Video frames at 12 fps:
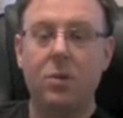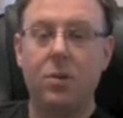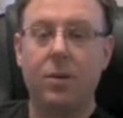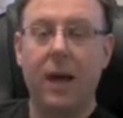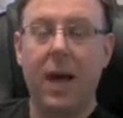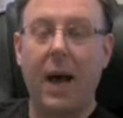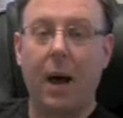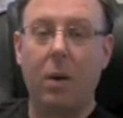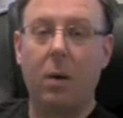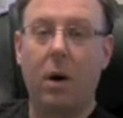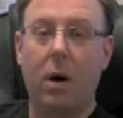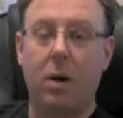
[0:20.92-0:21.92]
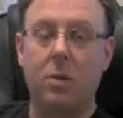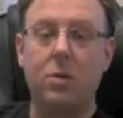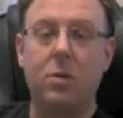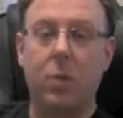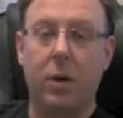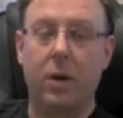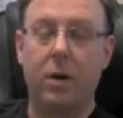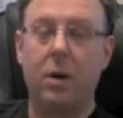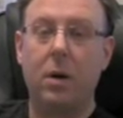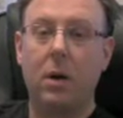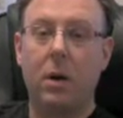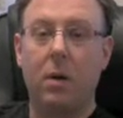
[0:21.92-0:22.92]
So now on
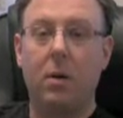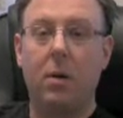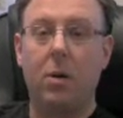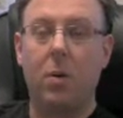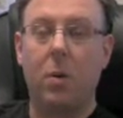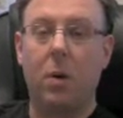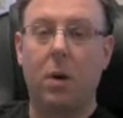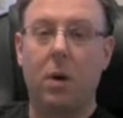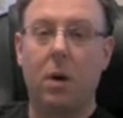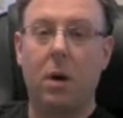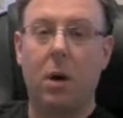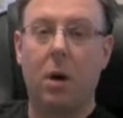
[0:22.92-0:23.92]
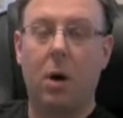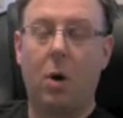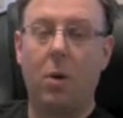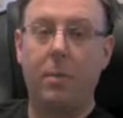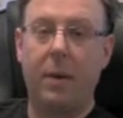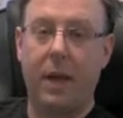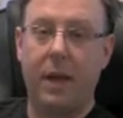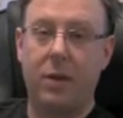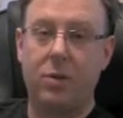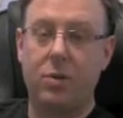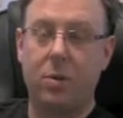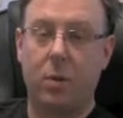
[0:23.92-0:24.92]
Twitter, your
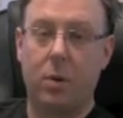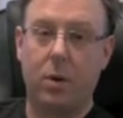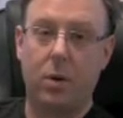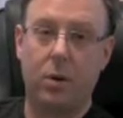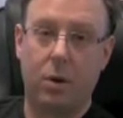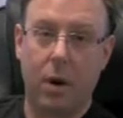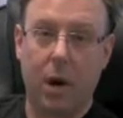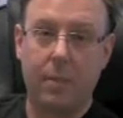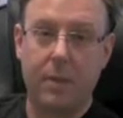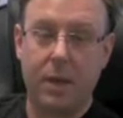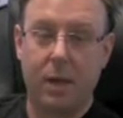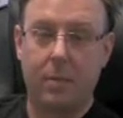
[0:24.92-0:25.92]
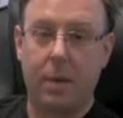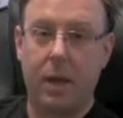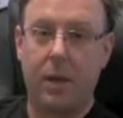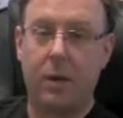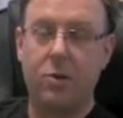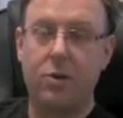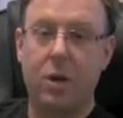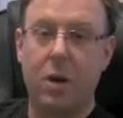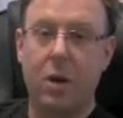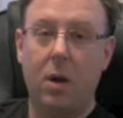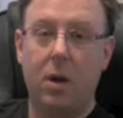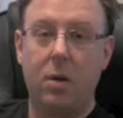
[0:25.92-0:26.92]
homepage or your update page
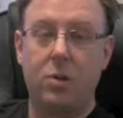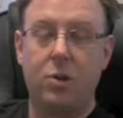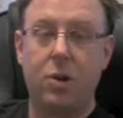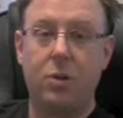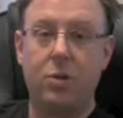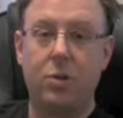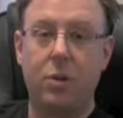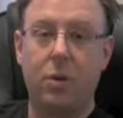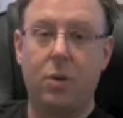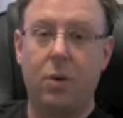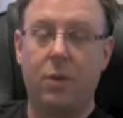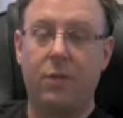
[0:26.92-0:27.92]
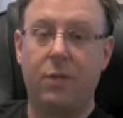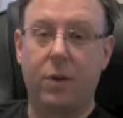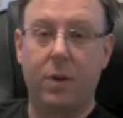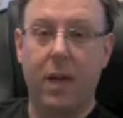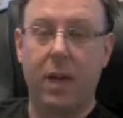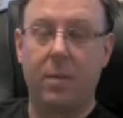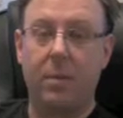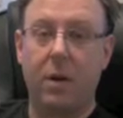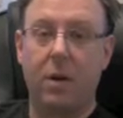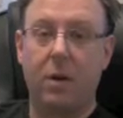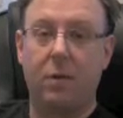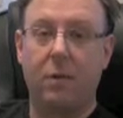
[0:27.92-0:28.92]
shows your full name
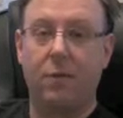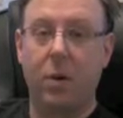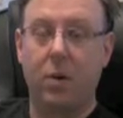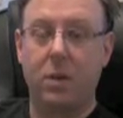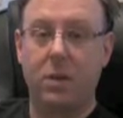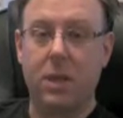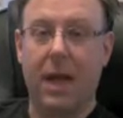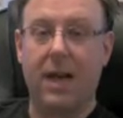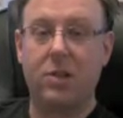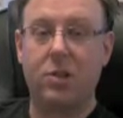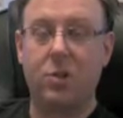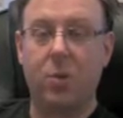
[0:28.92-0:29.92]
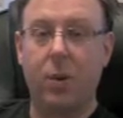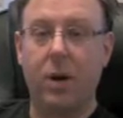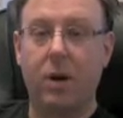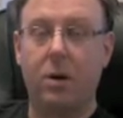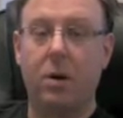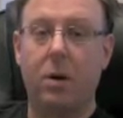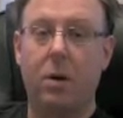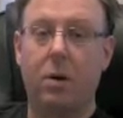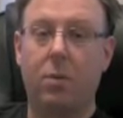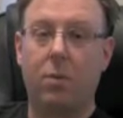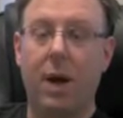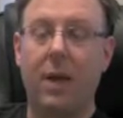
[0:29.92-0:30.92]
/ Twitter
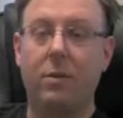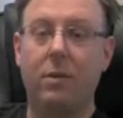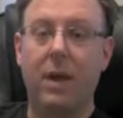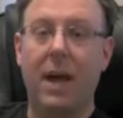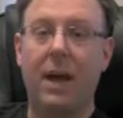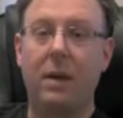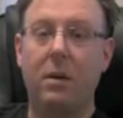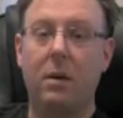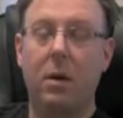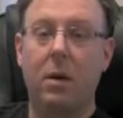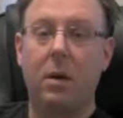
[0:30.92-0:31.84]
rather than